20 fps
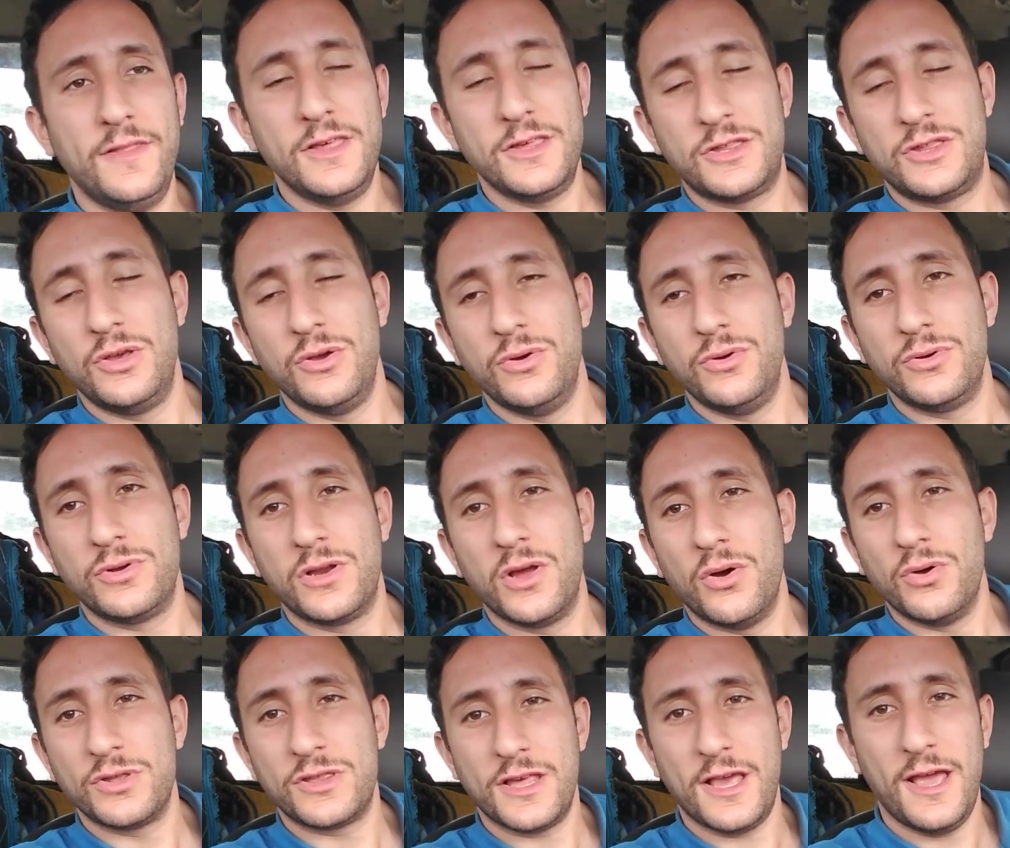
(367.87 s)
This dude
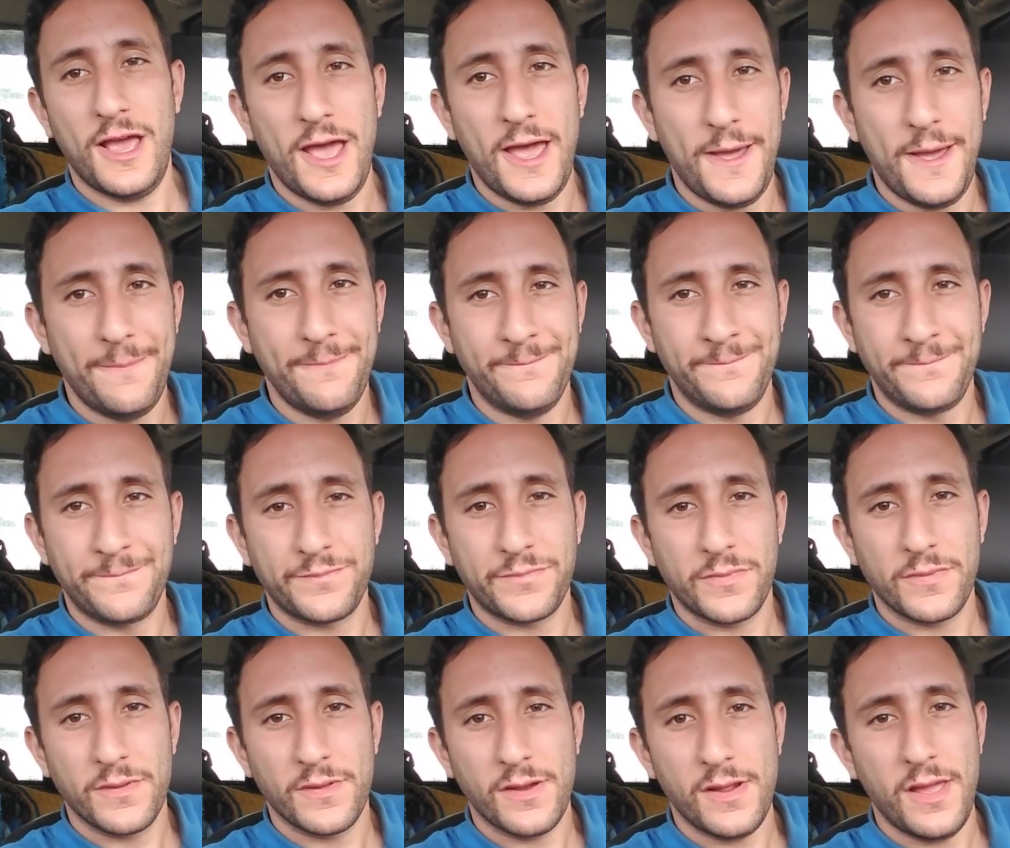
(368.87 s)
goes ahead
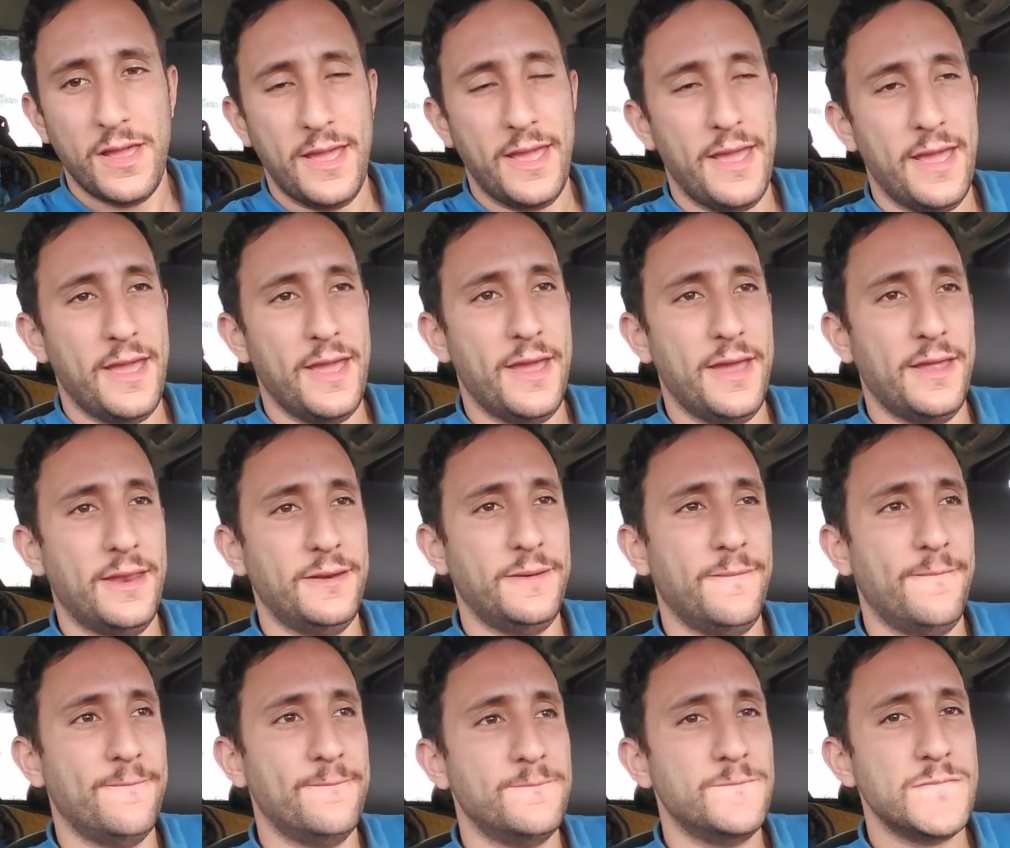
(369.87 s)

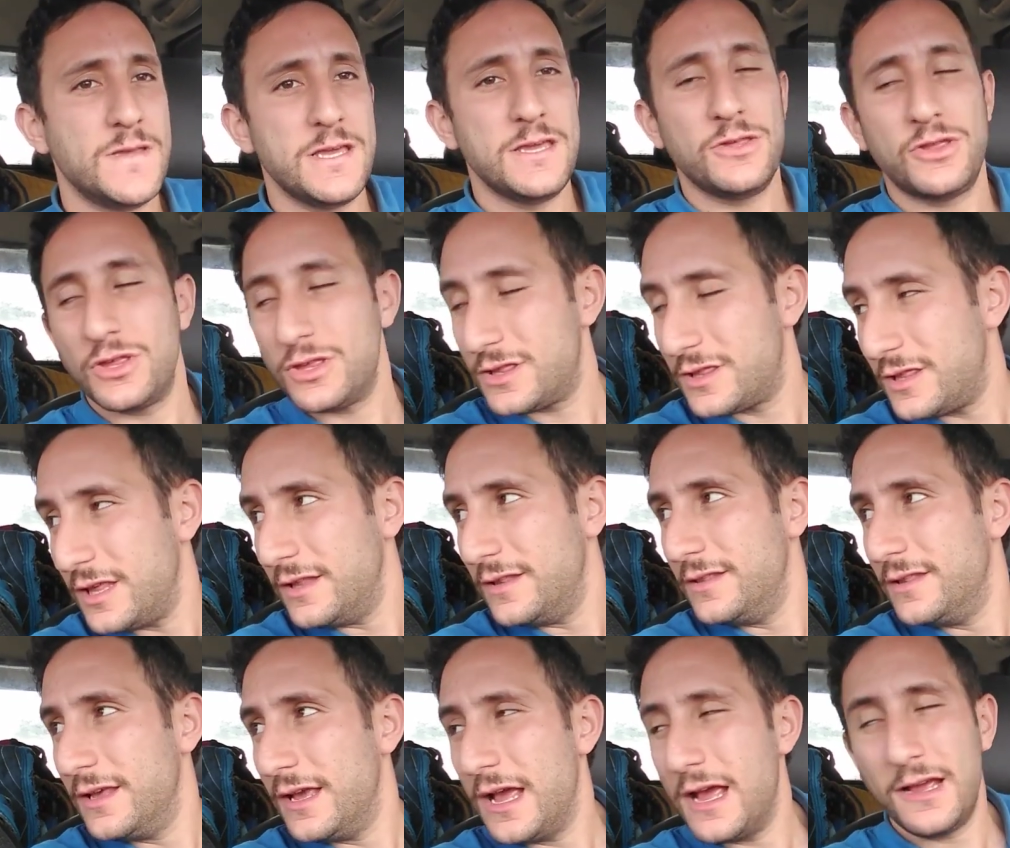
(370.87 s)
and he's just
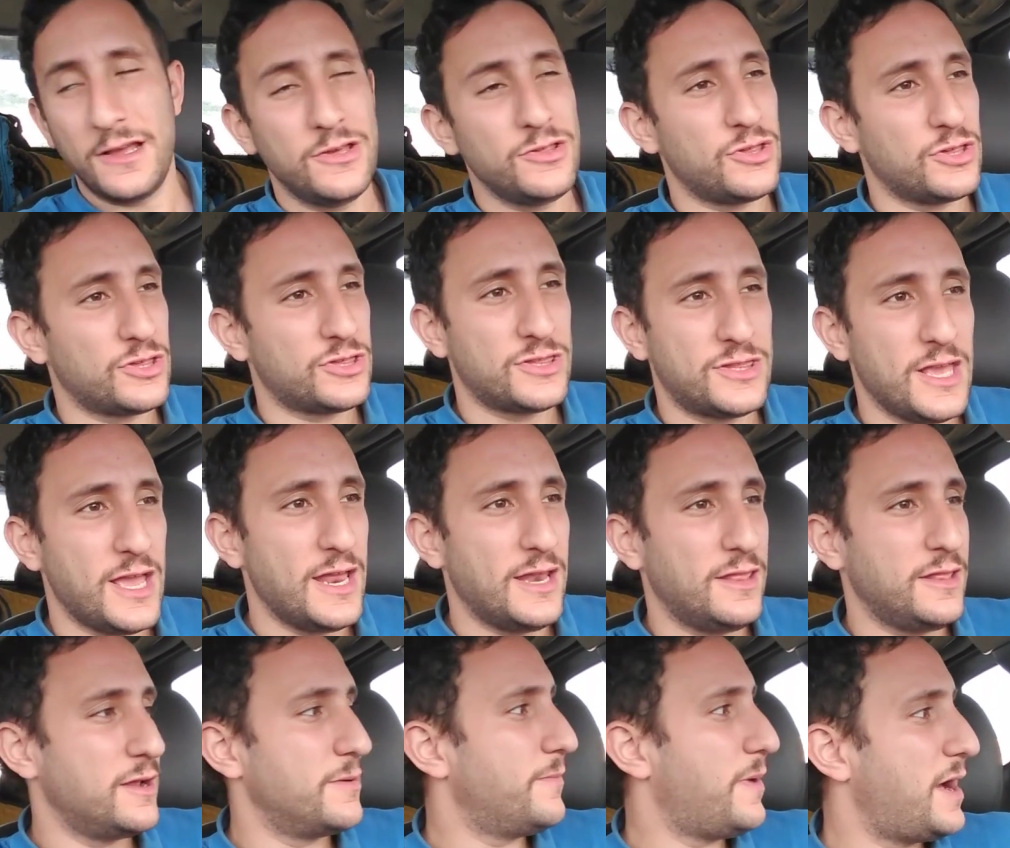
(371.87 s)
sitting there, he's just
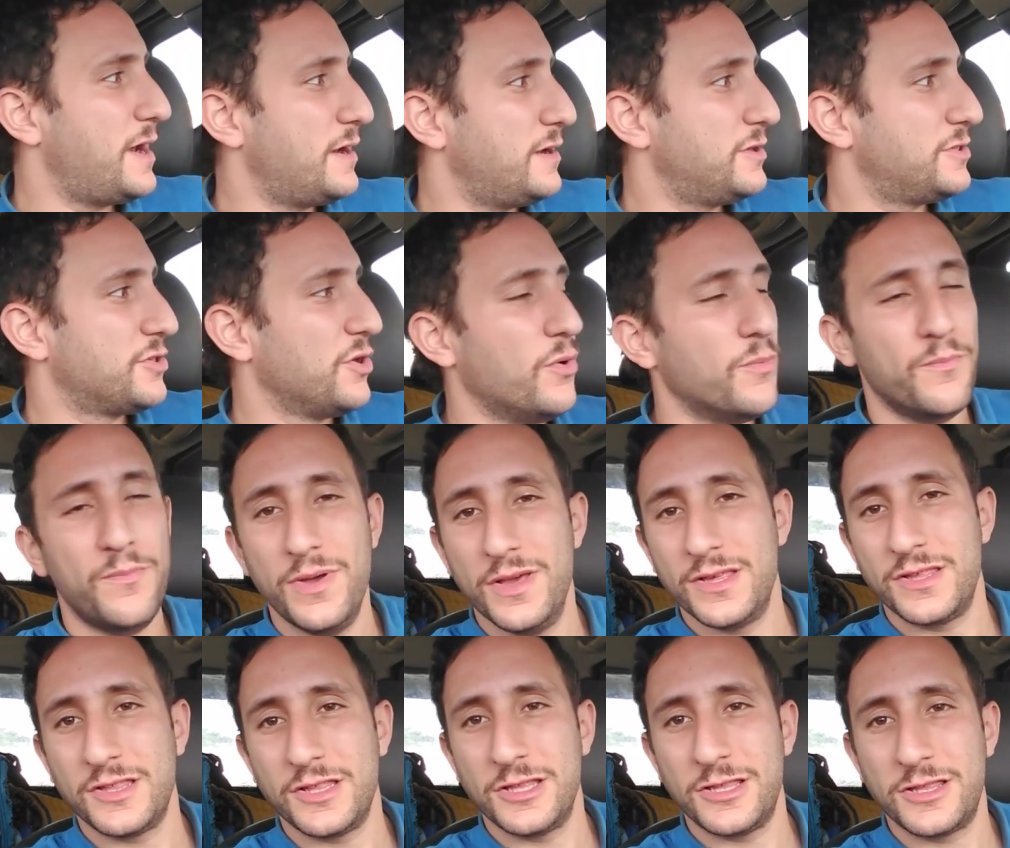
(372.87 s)
standing there minding his own
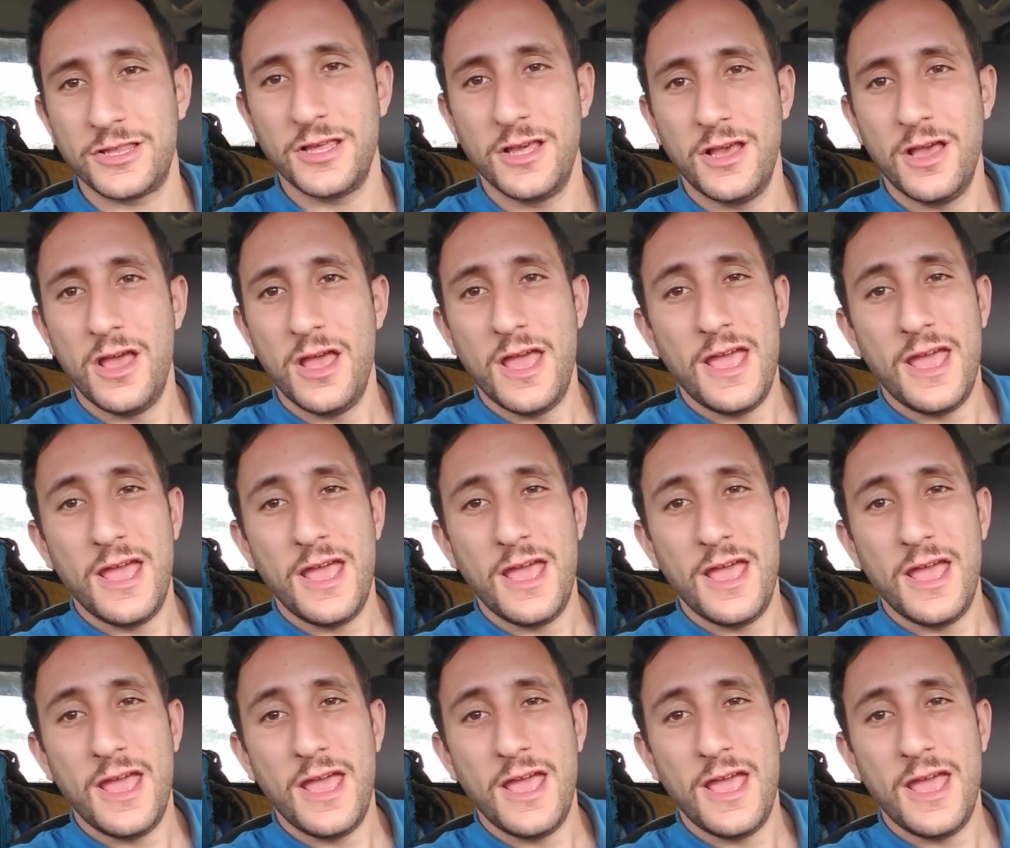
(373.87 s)
business.